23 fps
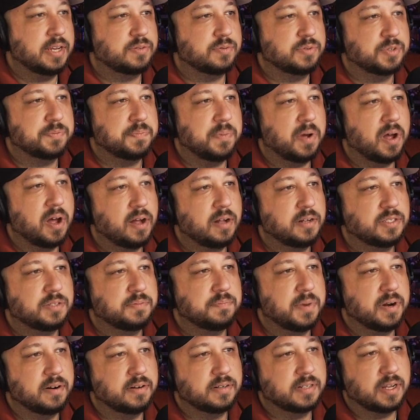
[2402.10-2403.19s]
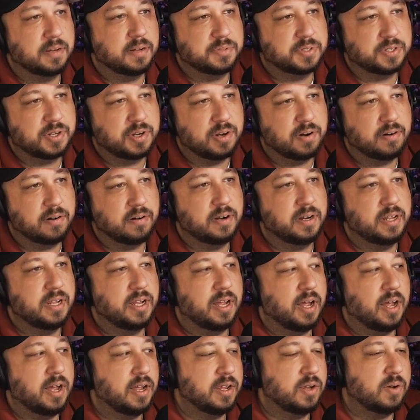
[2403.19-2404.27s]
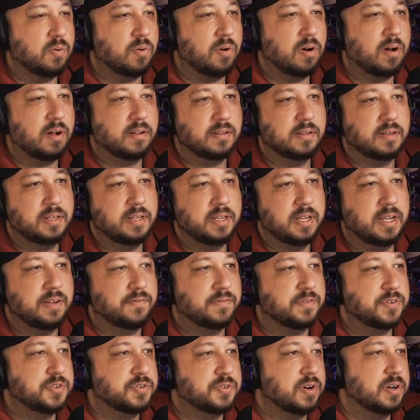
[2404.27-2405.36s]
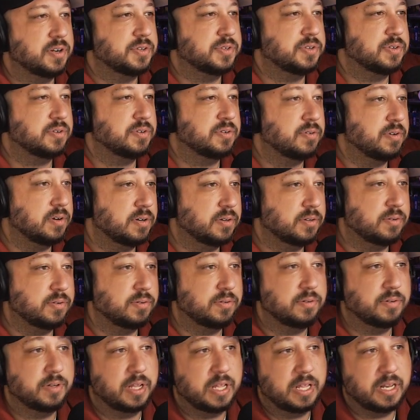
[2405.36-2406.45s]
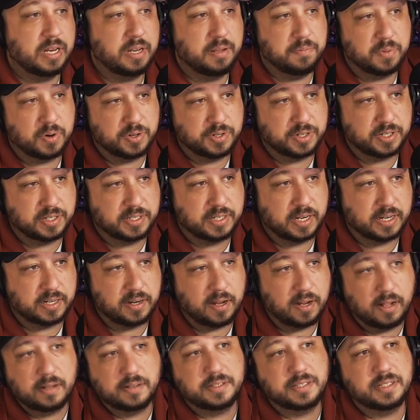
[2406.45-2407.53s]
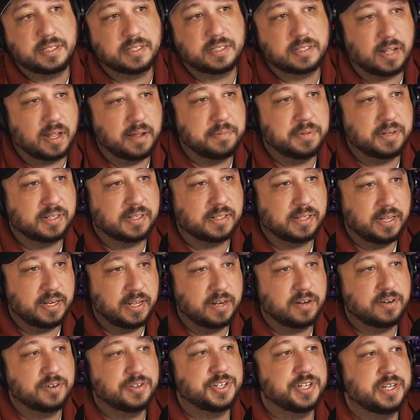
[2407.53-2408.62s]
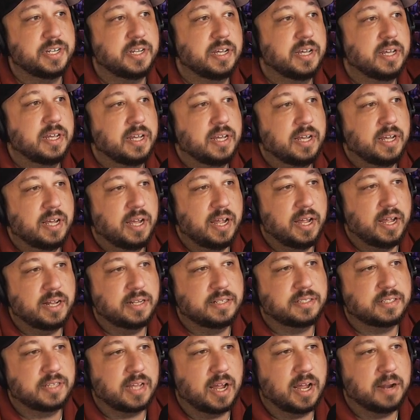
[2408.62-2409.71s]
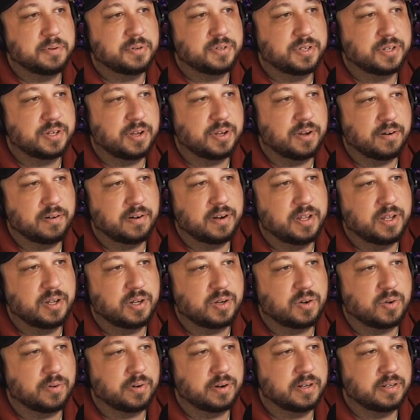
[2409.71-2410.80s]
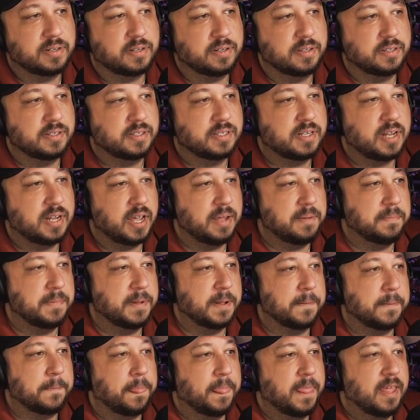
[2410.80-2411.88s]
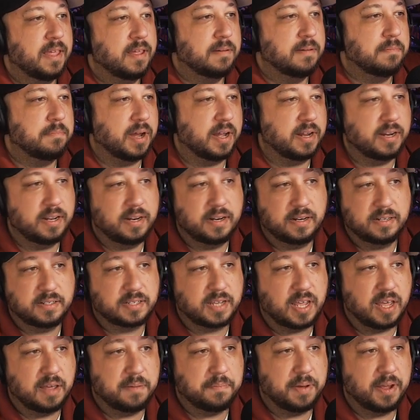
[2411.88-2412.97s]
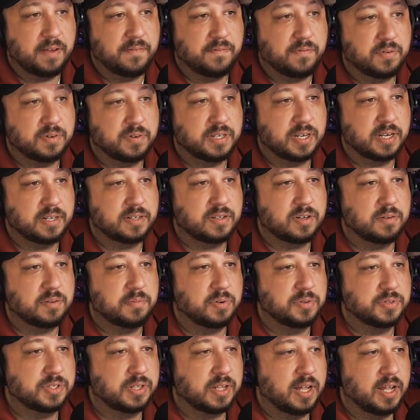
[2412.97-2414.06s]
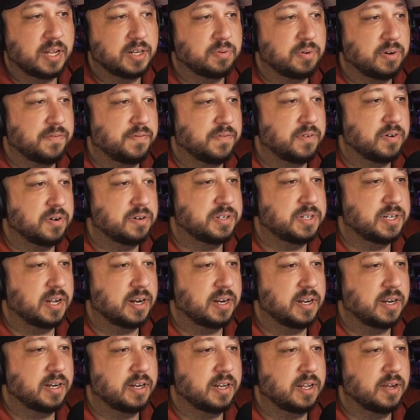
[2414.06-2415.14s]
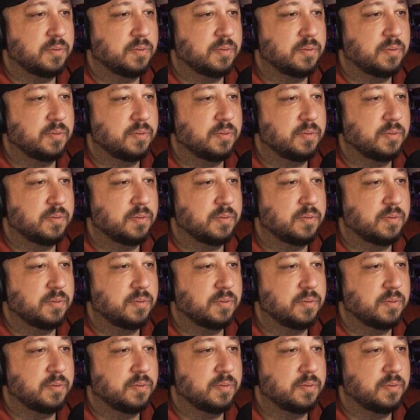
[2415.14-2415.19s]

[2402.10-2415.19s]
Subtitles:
response, maritime security, high quality infrastructure, critical and emerging technologies, climate, clean energy, and cybersecurity, according to the statement. Biden ended his campaign for a second term on July 21st. Yada, yada, yada.